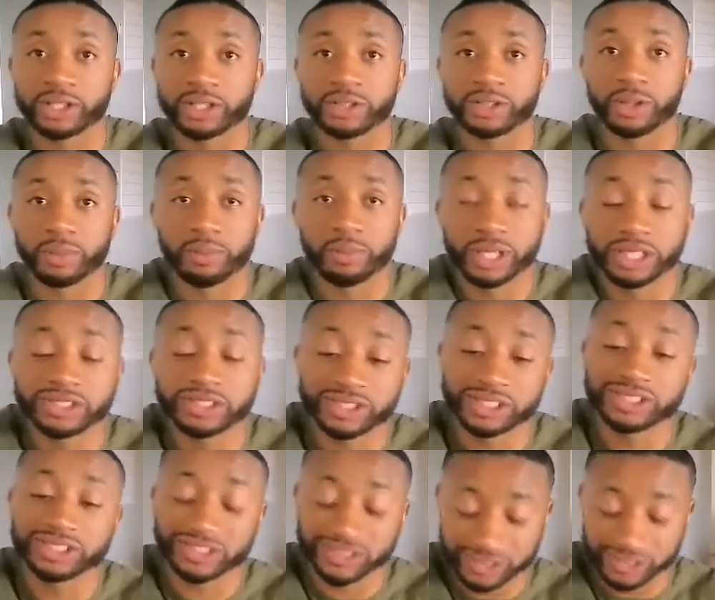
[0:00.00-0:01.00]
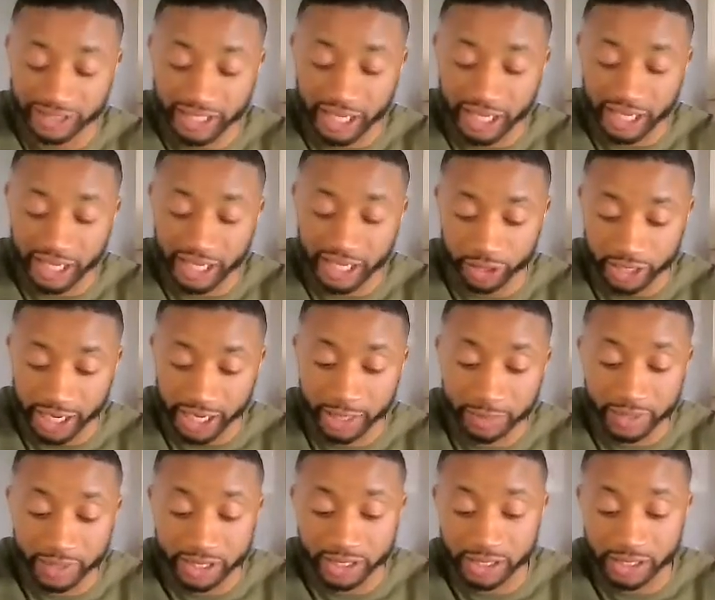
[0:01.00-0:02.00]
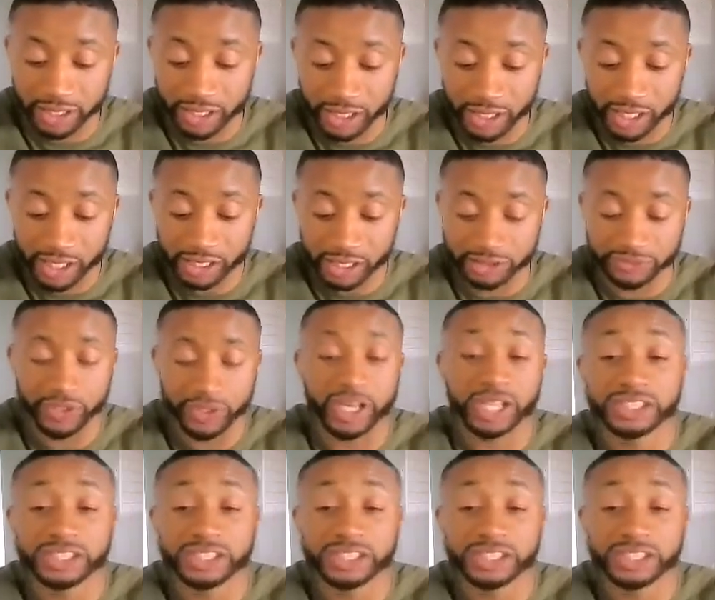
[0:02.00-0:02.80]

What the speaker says: the business that you're naming it is very